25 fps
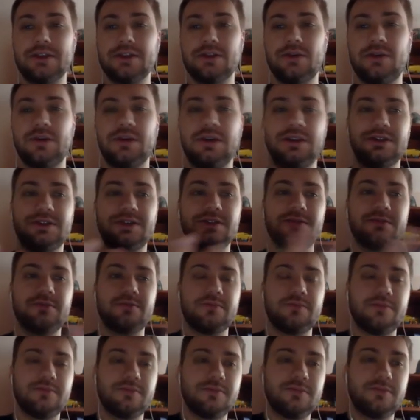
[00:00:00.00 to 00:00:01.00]
So it
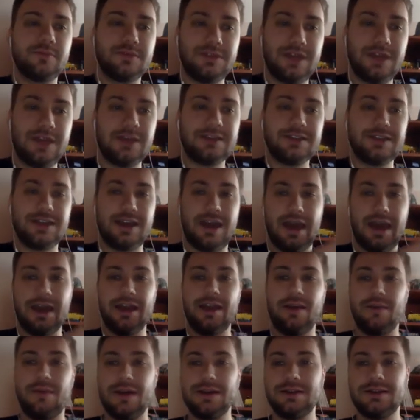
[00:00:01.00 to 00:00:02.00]
takes an
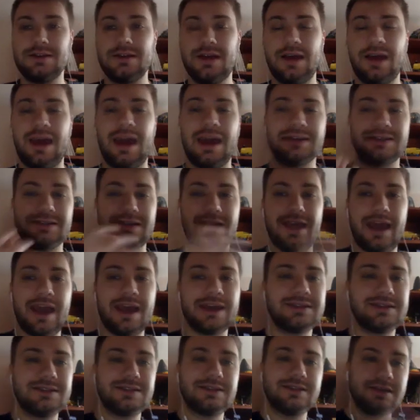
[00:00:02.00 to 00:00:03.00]
element and
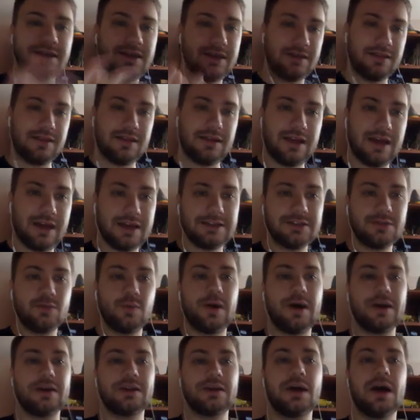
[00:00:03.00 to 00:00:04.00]
add it at the last
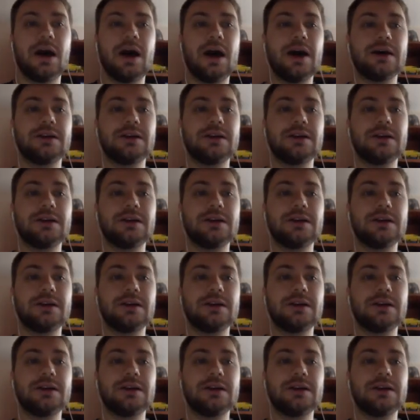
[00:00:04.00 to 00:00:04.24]
one